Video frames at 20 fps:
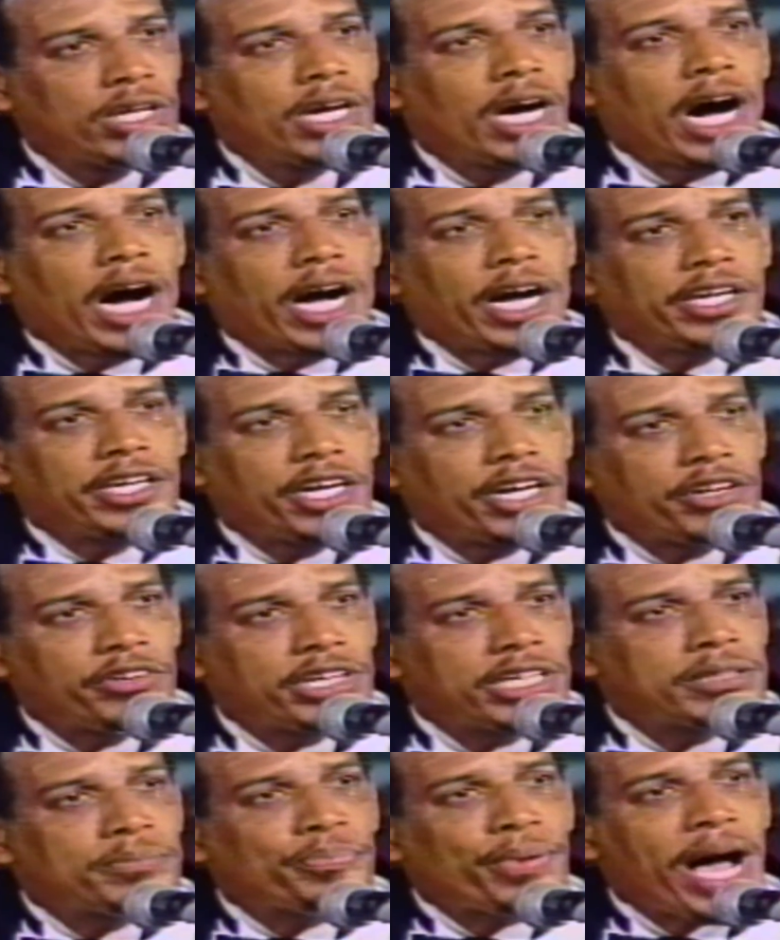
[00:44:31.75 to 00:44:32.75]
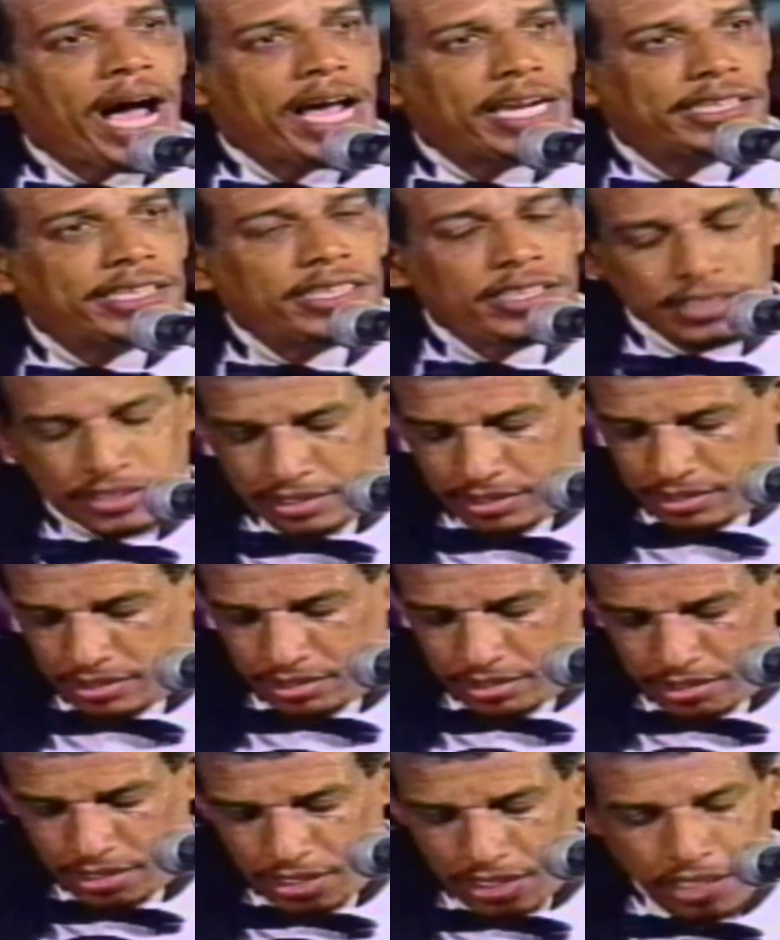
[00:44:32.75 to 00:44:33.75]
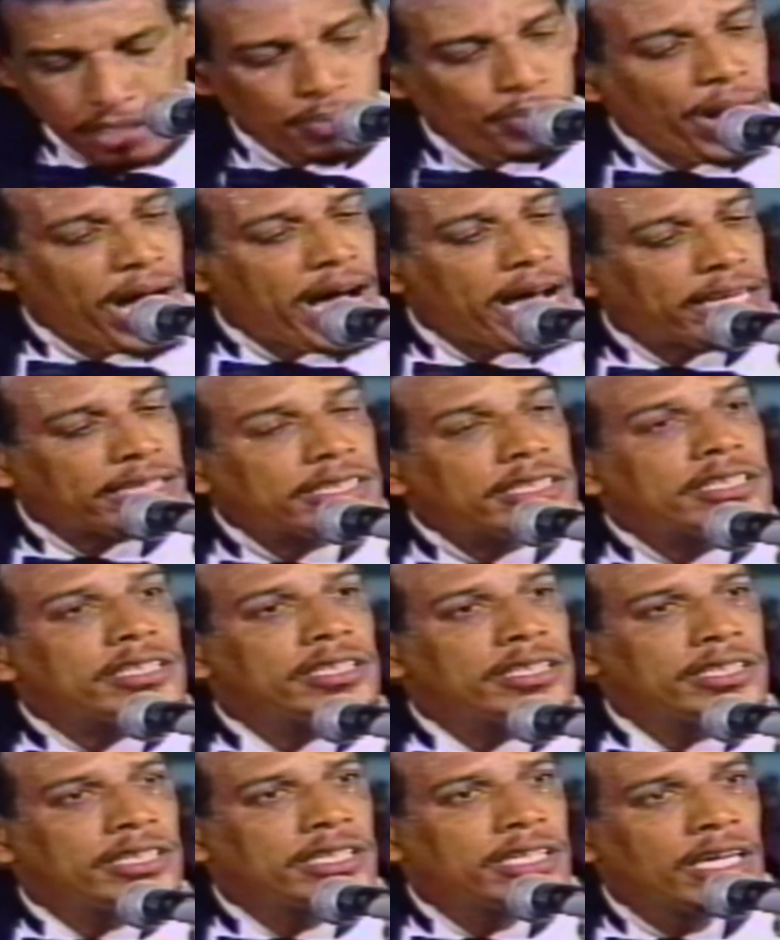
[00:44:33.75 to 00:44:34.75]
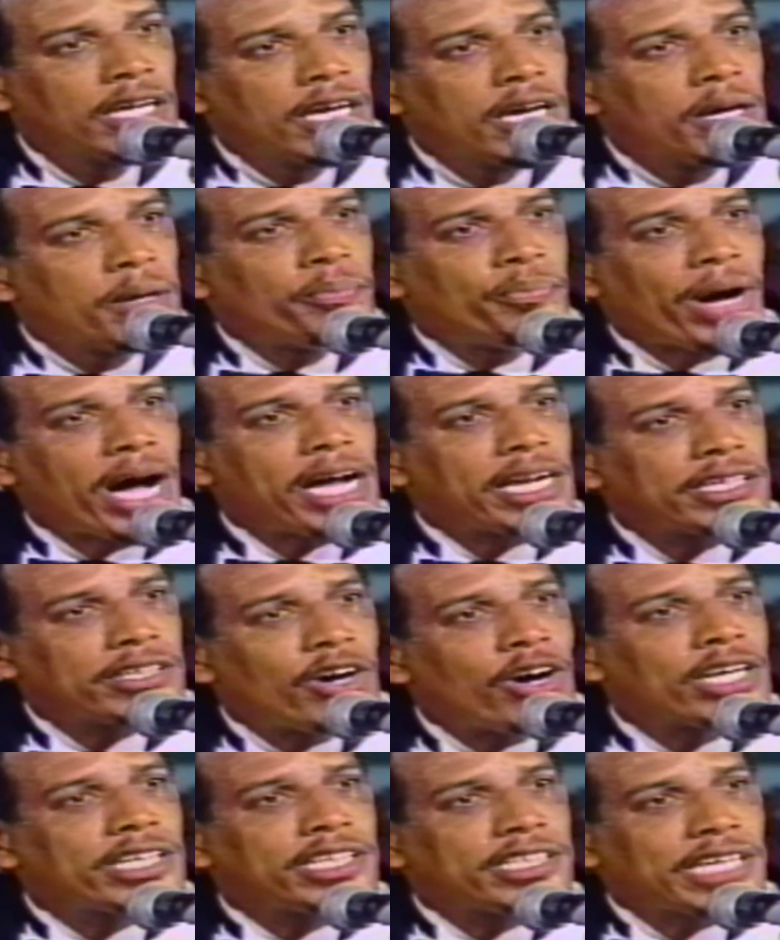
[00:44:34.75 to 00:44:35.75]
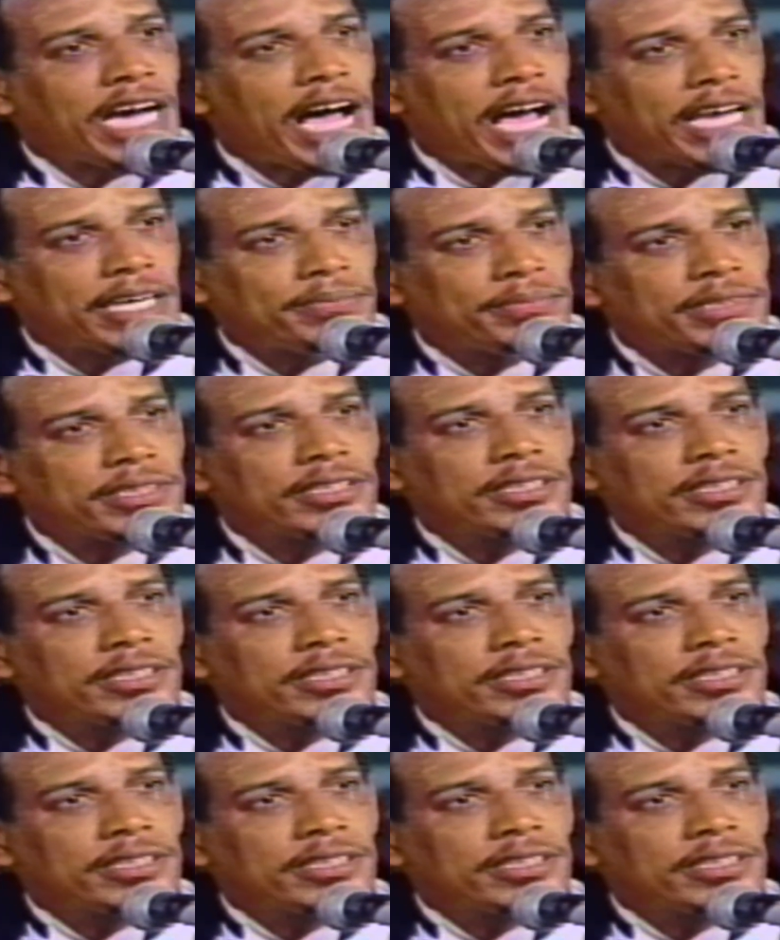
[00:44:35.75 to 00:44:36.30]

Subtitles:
I hear in pan, pan, pan all the time.